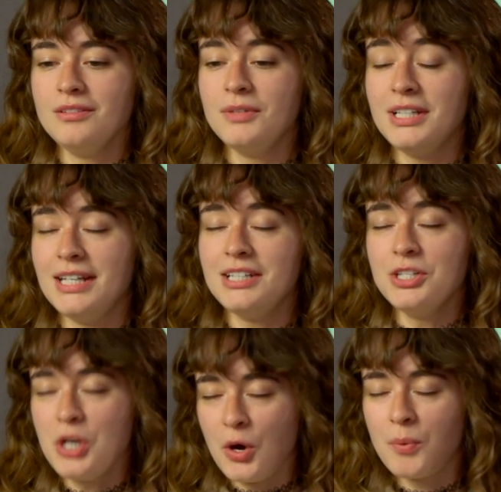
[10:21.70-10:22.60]
need to
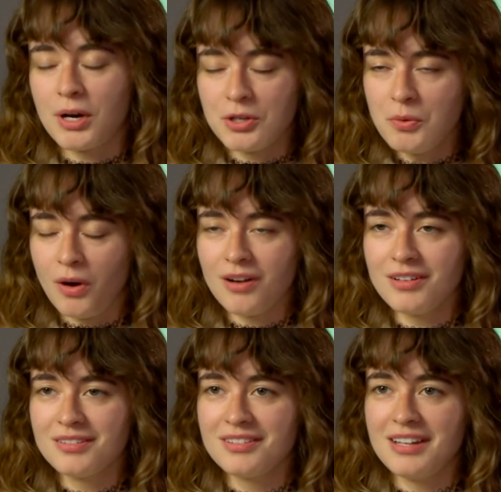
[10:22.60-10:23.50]
know where you are,
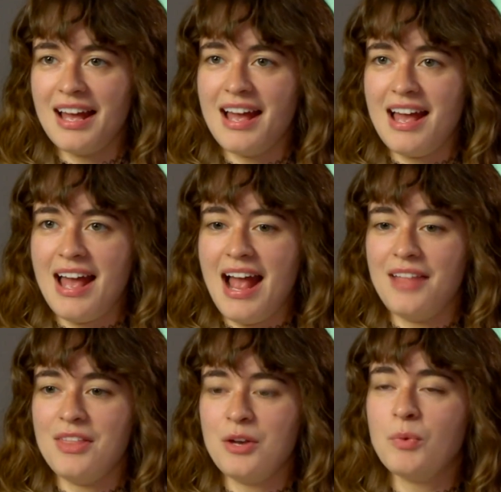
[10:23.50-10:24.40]

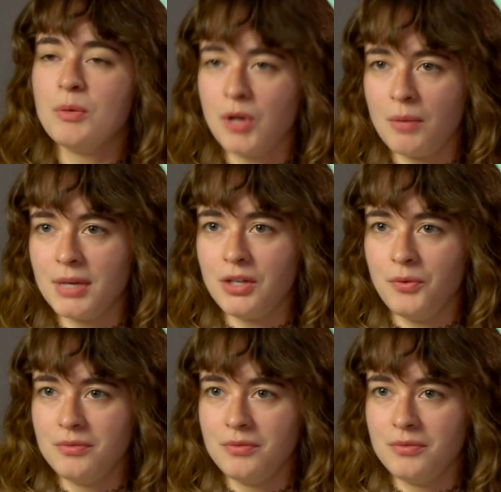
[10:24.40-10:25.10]
and then we will come get you.